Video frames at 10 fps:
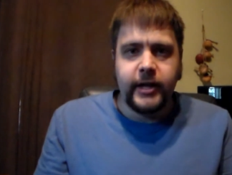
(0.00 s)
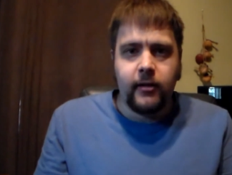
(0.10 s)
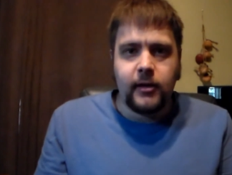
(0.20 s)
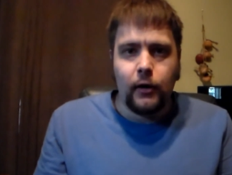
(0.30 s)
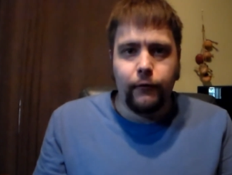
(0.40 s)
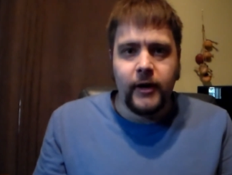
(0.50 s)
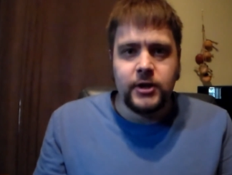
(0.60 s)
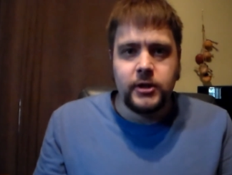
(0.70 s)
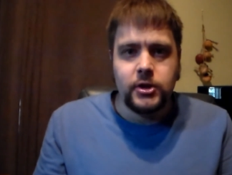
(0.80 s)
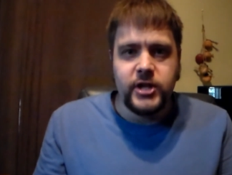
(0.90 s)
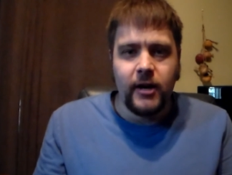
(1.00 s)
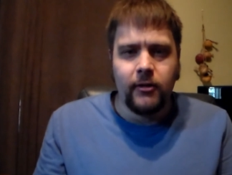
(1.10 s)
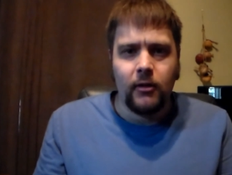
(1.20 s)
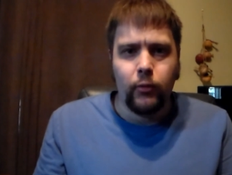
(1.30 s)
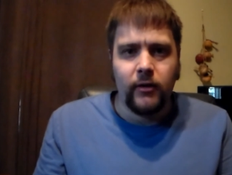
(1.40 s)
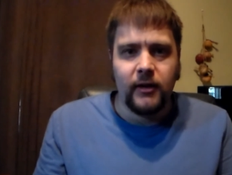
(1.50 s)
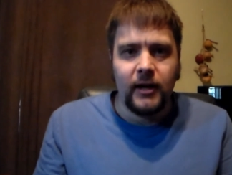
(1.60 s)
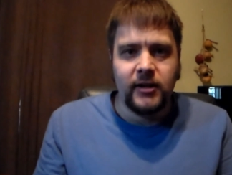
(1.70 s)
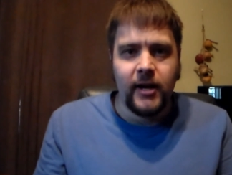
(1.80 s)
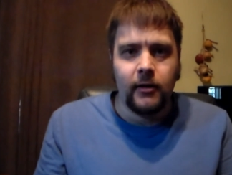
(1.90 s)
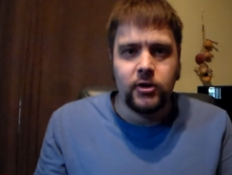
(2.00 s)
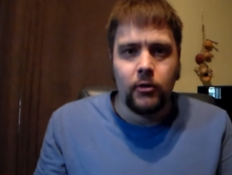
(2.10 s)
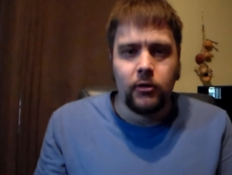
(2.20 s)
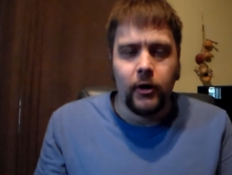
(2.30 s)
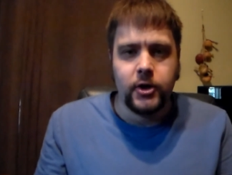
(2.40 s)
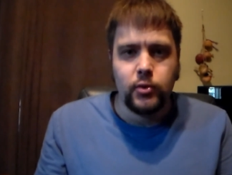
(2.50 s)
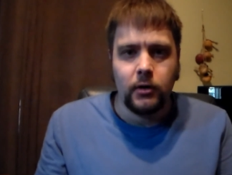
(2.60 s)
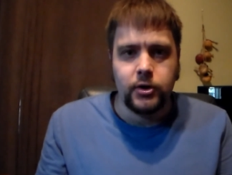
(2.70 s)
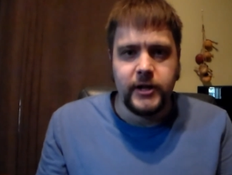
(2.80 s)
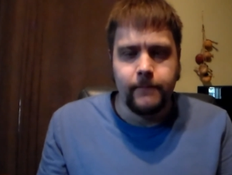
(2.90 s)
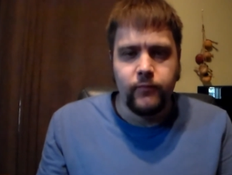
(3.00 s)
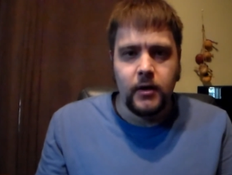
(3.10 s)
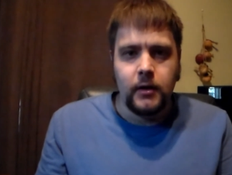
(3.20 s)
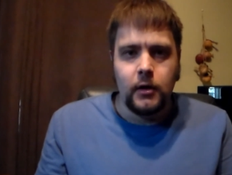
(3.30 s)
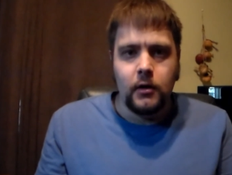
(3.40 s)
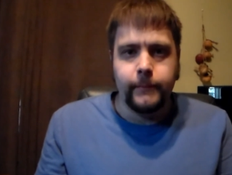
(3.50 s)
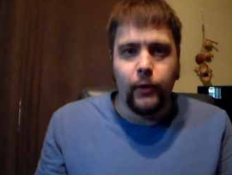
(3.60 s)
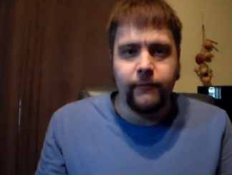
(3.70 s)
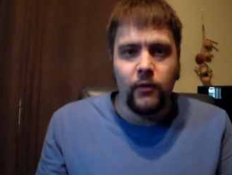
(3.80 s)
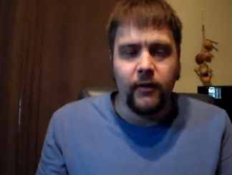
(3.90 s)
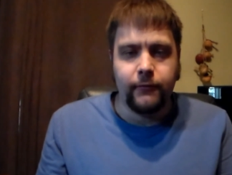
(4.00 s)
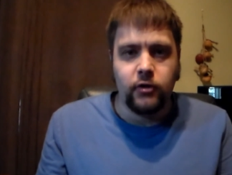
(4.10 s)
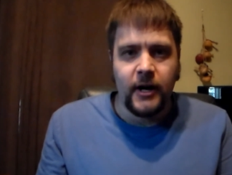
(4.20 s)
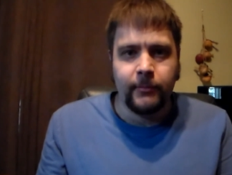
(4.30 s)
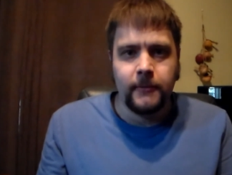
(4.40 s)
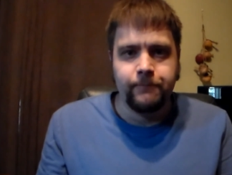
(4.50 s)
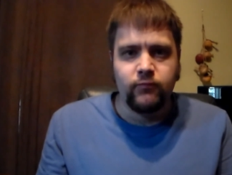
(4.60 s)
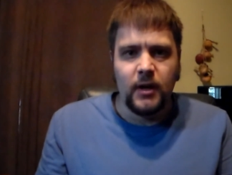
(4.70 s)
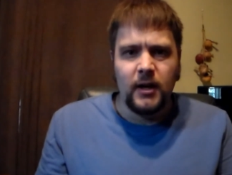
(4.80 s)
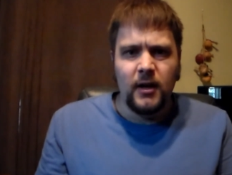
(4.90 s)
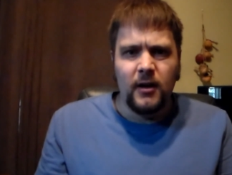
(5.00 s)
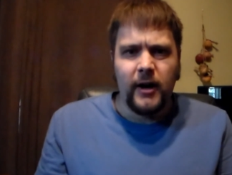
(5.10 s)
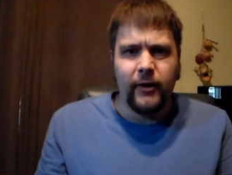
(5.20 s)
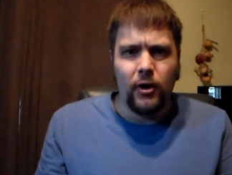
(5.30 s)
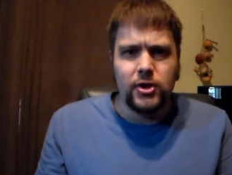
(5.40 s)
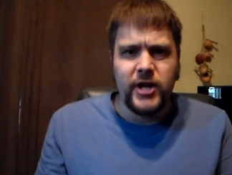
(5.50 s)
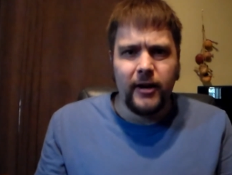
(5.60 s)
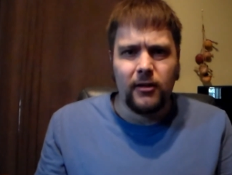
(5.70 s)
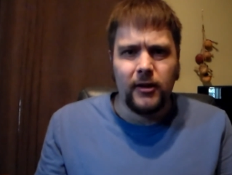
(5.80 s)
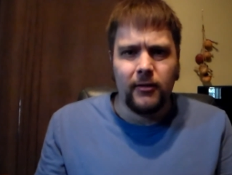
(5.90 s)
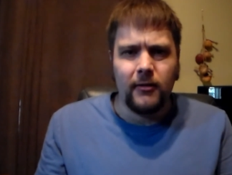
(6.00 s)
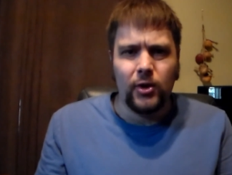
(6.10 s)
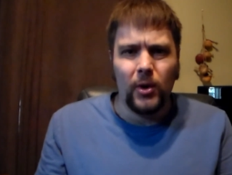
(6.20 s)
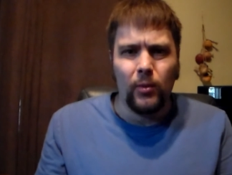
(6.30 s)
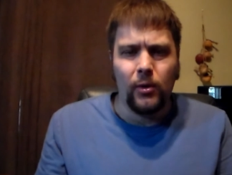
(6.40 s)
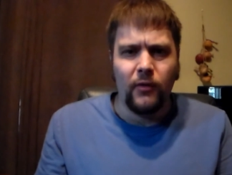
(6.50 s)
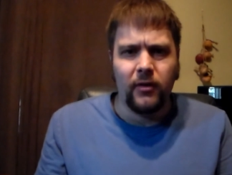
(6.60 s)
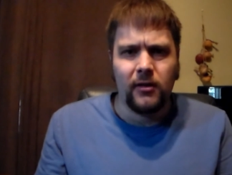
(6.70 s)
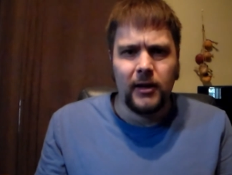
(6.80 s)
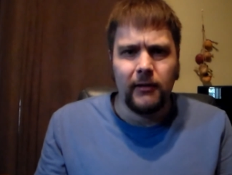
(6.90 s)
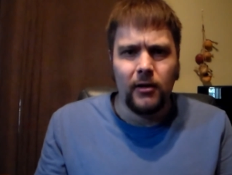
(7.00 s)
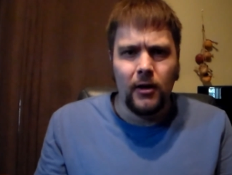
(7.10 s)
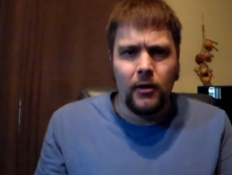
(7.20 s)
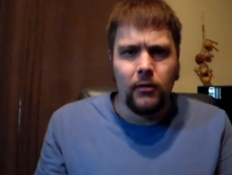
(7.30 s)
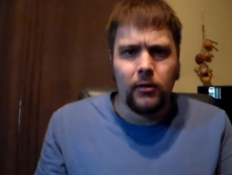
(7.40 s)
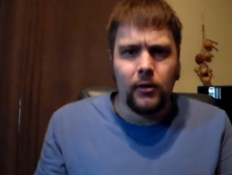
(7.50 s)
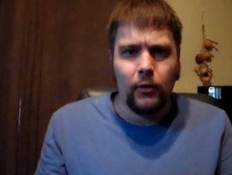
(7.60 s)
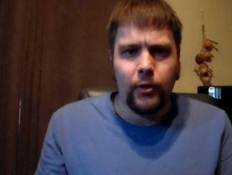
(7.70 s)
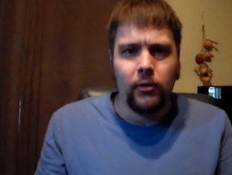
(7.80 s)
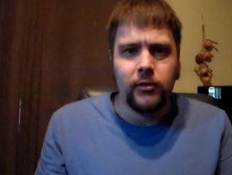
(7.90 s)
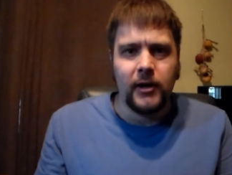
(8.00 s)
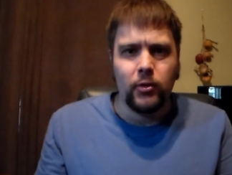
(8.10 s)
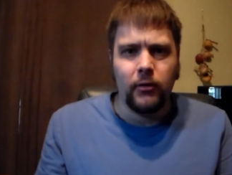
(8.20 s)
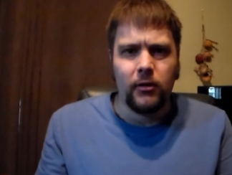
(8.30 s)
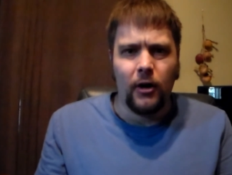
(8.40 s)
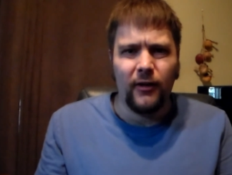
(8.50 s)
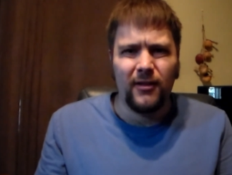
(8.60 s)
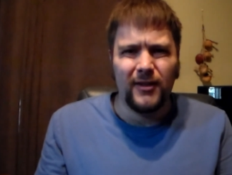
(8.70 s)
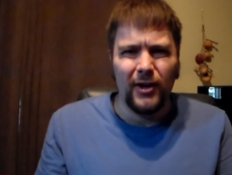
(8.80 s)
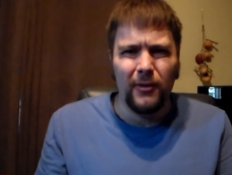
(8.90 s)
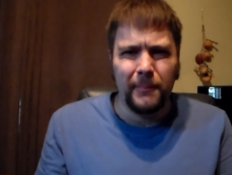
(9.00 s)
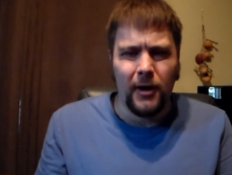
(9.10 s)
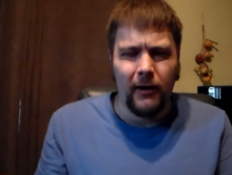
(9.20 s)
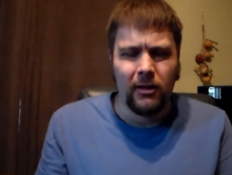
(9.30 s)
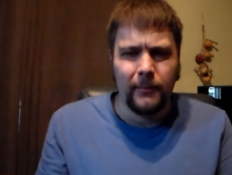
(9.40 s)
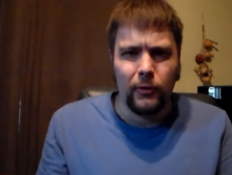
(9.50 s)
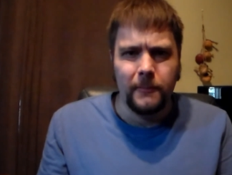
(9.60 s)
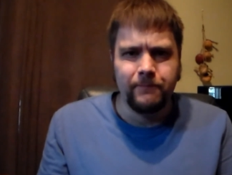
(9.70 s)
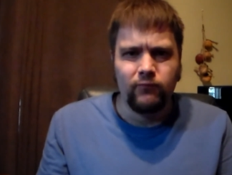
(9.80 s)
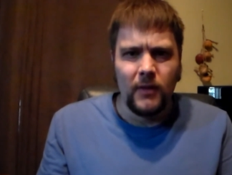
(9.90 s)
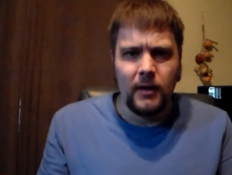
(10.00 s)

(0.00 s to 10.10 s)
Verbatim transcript: Like Salvation, Genisys was intended to start a trilogy. Both movies flopped. I heard Genisys is doing well overseas, so those sequels are still possible.